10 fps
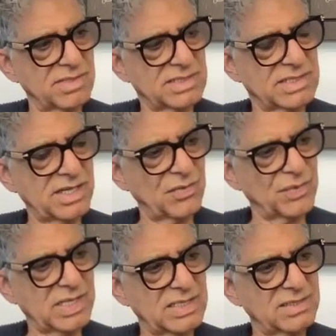see how
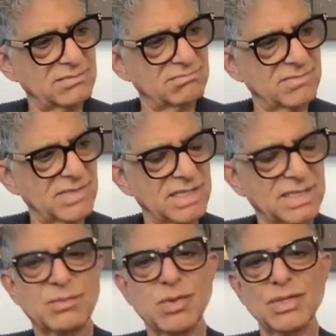we can
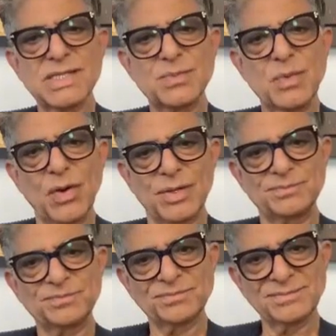explore this more.
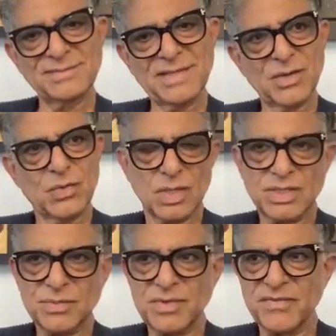
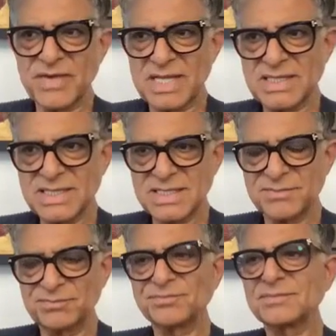Quantum
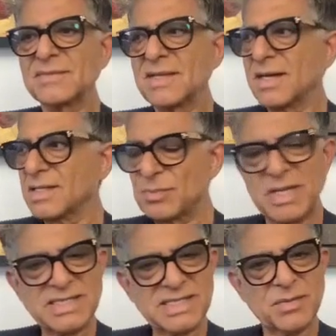events are
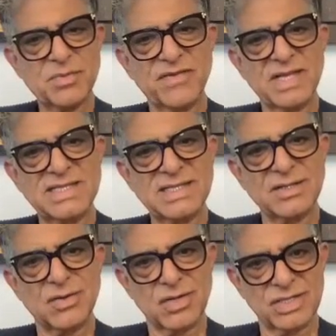space-time events
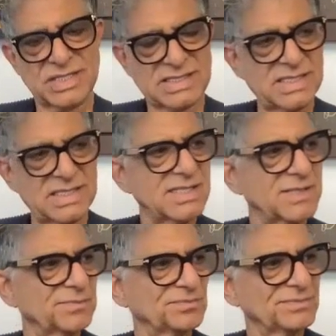in
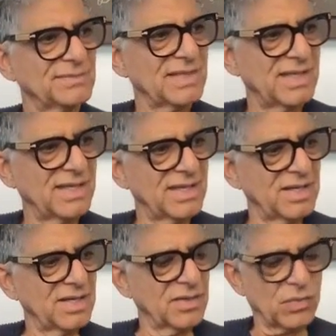consciousness.
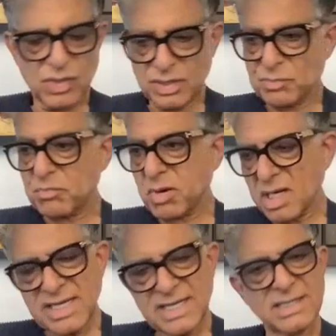Quantum
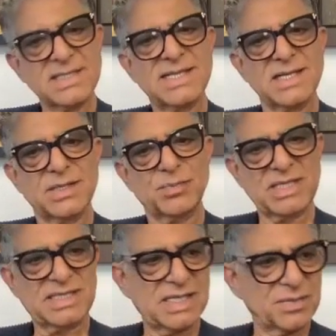particles are
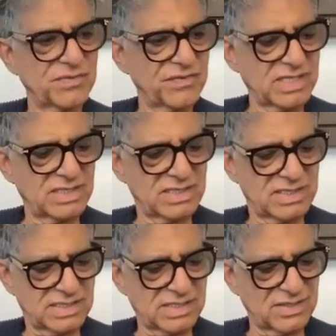space-time
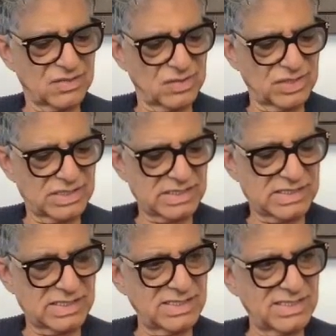events in
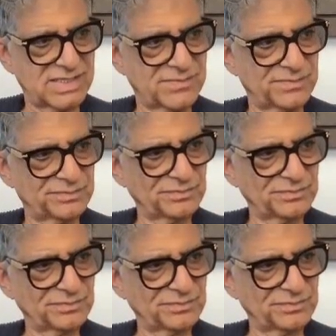consciousness.